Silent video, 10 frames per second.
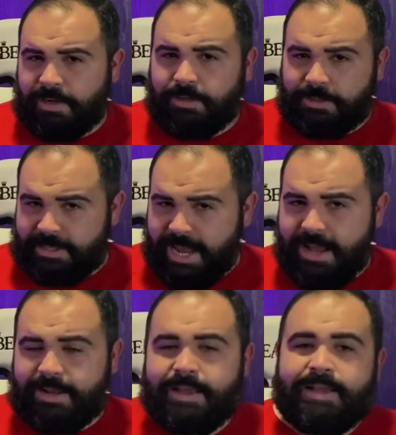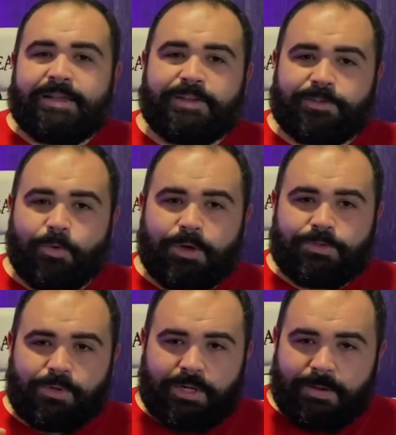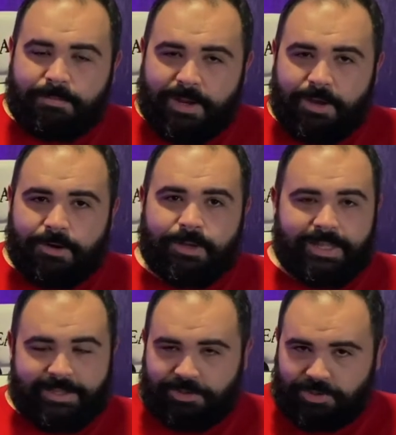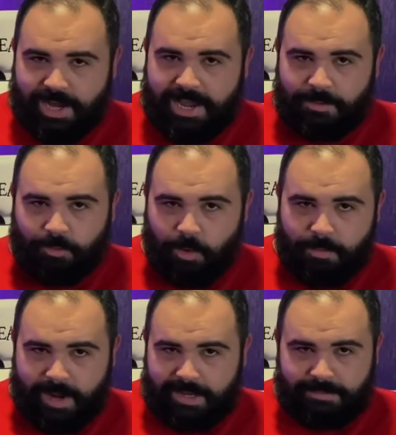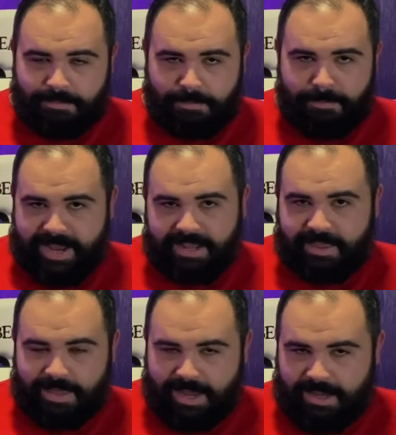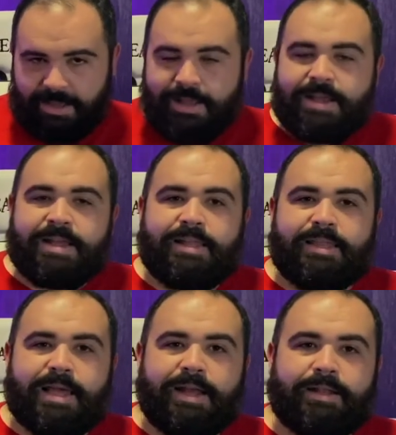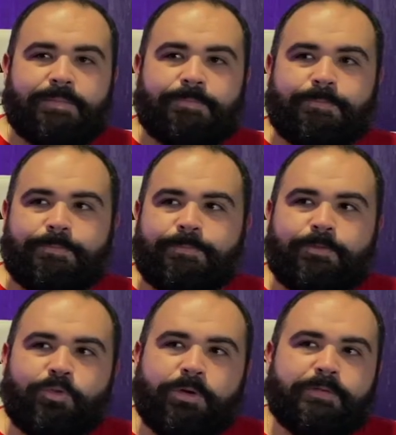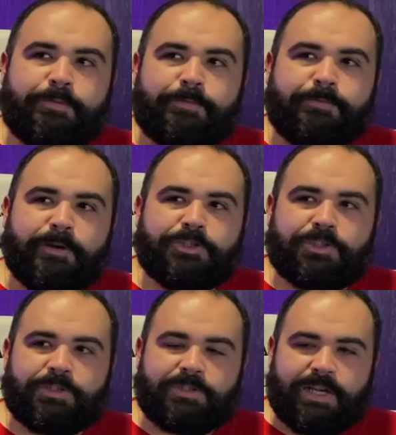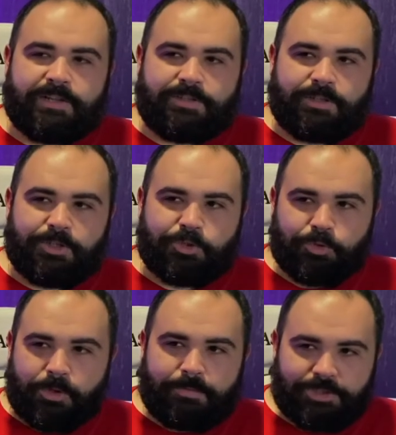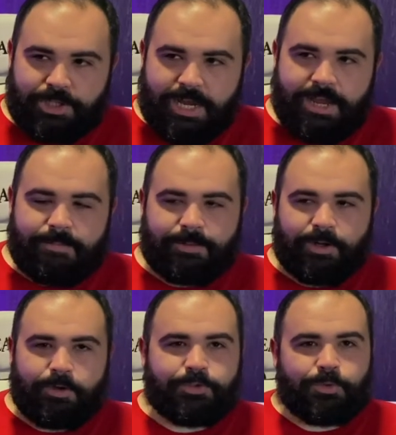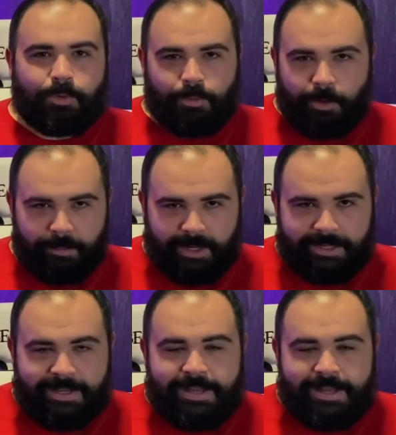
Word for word: her dad, is going to accompany her in this giant robot mech thing that sort of functions as a drill machine but also a robot.